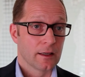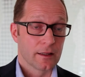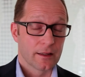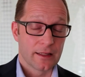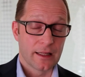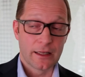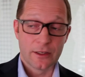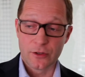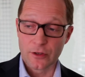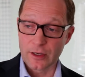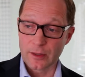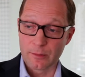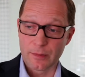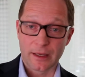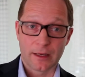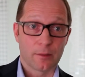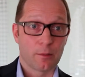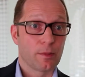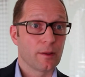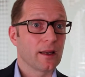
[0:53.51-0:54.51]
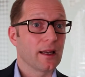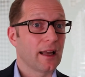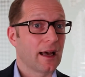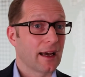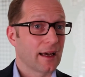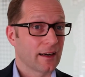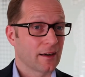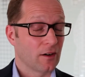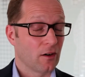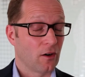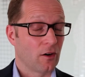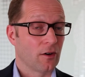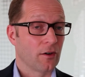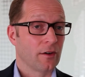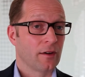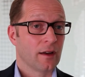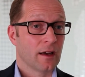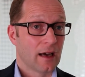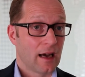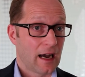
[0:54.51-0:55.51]
then you can better plan
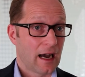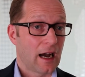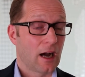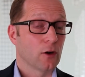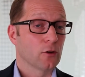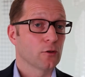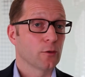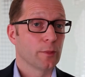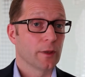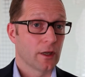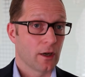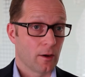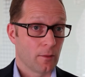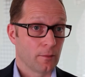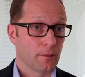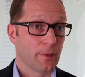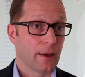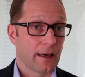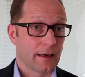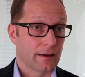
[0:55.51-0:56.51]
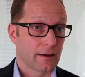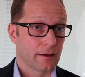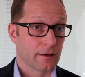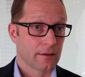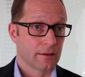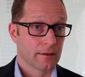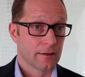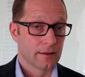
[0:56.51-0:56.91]
on how to become better.